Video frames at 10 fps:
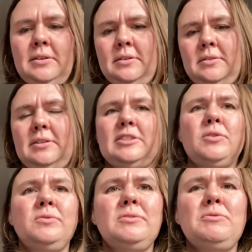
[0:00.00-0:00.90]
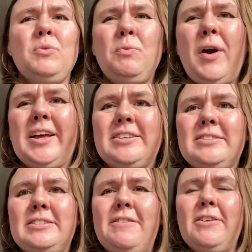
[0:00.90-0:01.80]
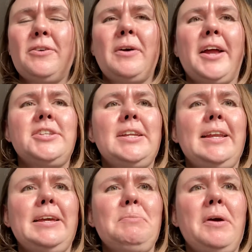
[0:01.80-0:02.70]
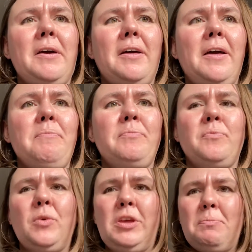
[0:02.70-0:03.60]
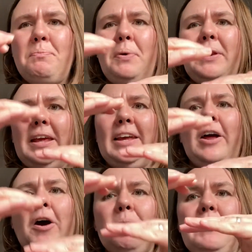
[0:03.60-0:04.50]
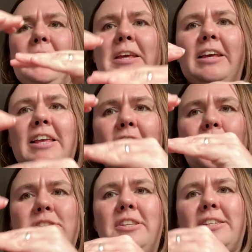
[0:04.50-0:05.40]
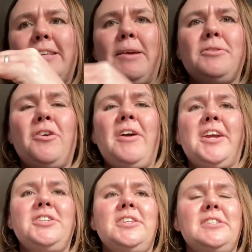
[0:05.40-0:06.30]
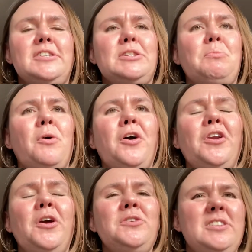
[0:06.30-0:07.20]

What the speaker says: It's quite difficult actually, but when you put it in harmony, it goes in the same direction as the sopranos.